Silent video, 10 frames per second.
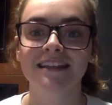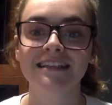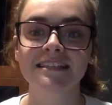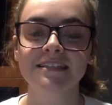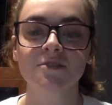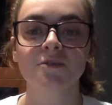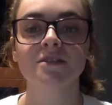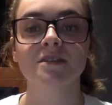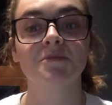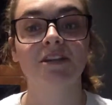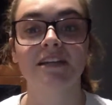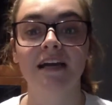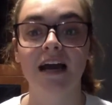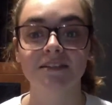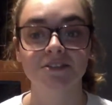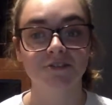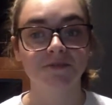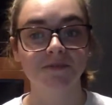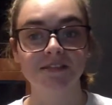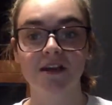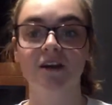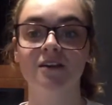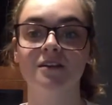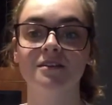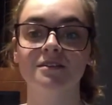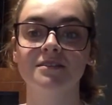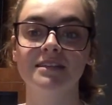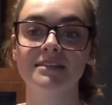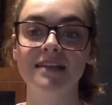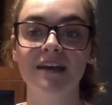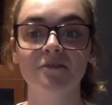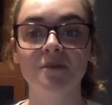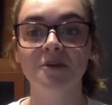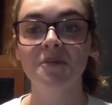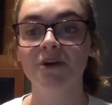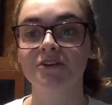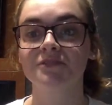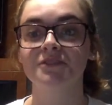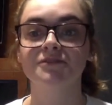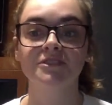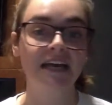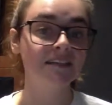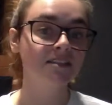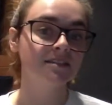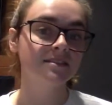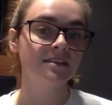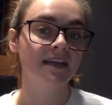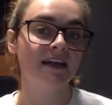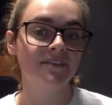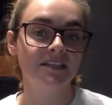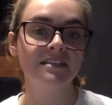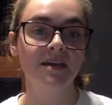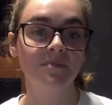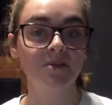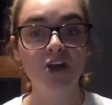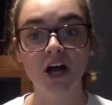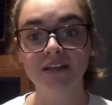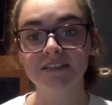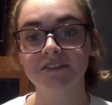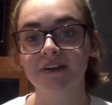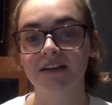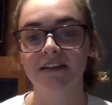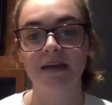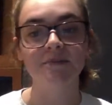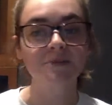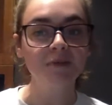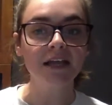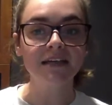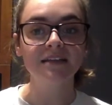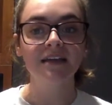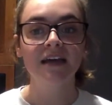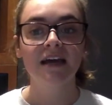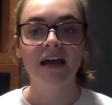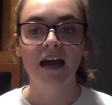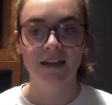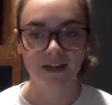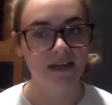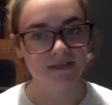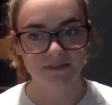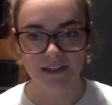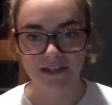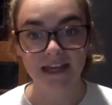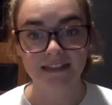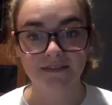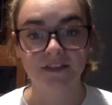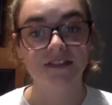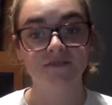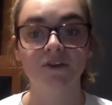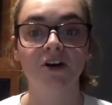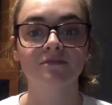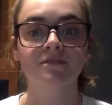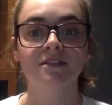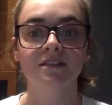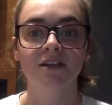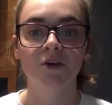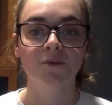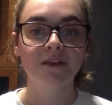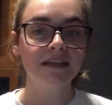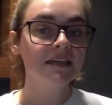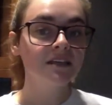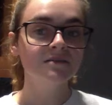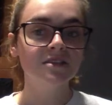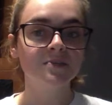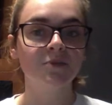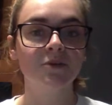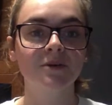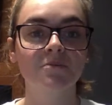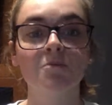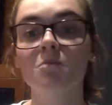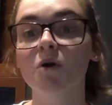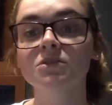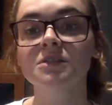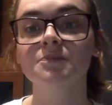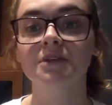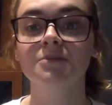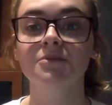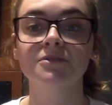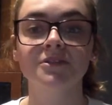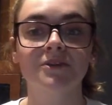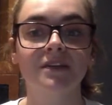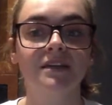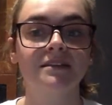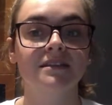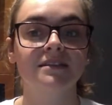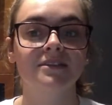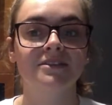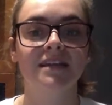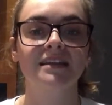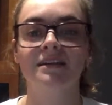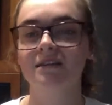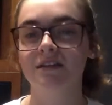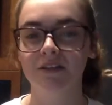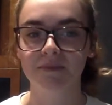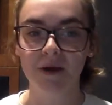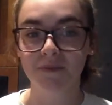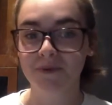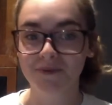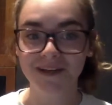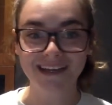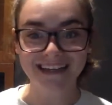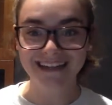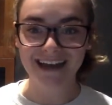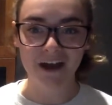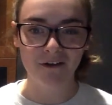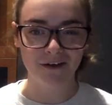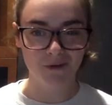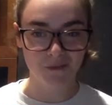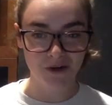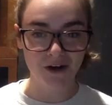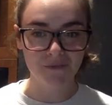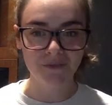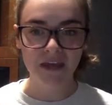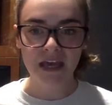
The discourse community I chose was soccer, since I have been a part of it for 10 years and I have an in depth knowledge of how the game is played and the kinds of litter activities involved. When thinking of the sport, most people don't think that there's anything littered about people kicking around a ball.